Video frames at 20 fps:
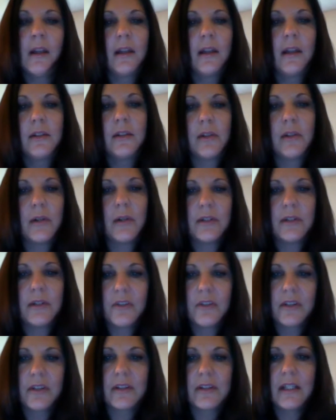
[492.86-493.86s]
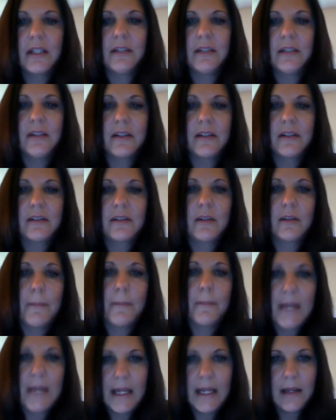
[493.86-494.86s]
So it just, to
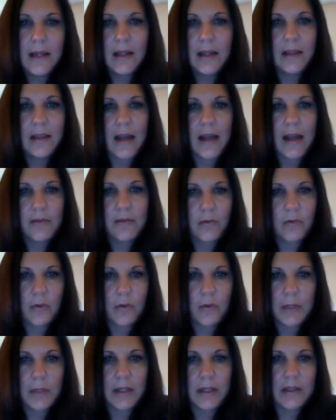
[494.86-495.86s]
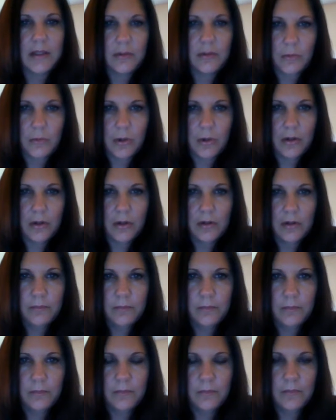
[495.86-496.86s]
me, that formula didn't work.
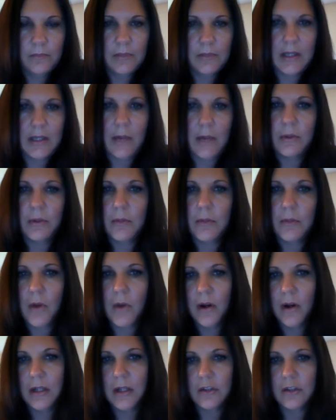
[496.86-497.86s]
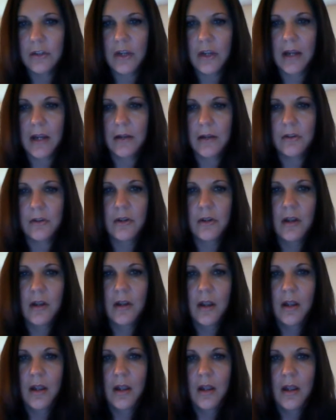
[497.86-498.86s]
Now, when the market changed,
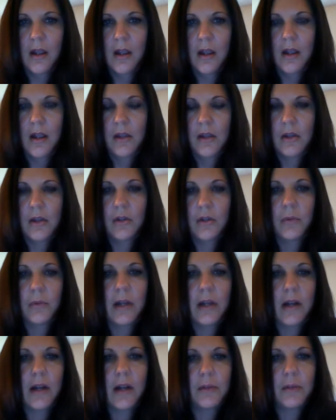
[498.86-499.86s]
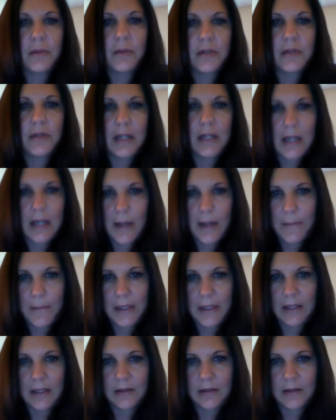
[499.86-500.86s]
those 100%
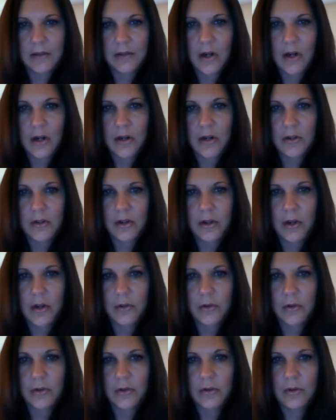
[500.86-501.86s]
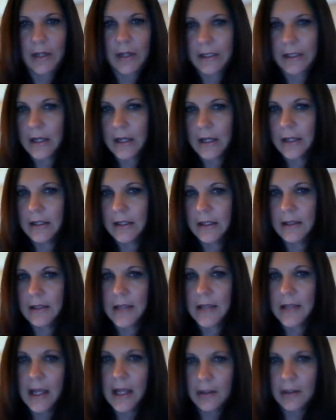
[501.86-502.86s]
companies started to go to like
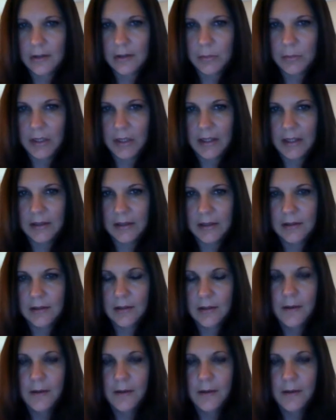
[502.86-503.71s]
90-10 splits,